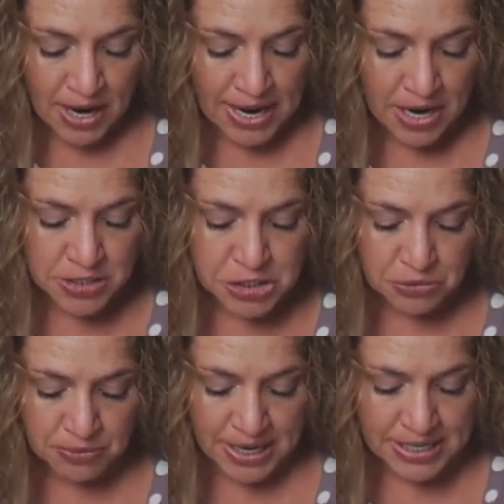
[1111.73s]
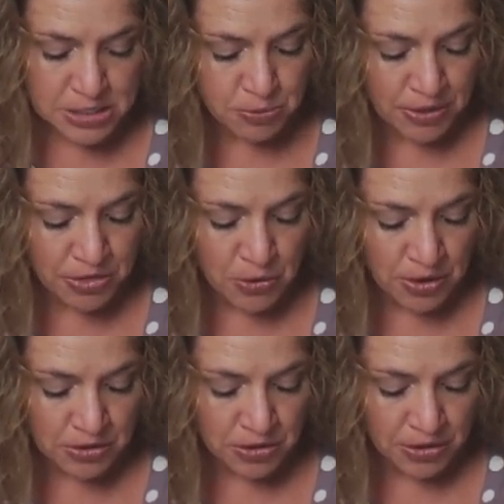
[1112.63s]
I also raised with
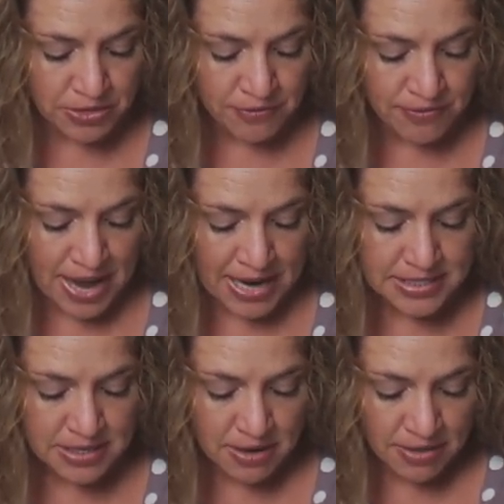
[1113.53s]
your clerk the fact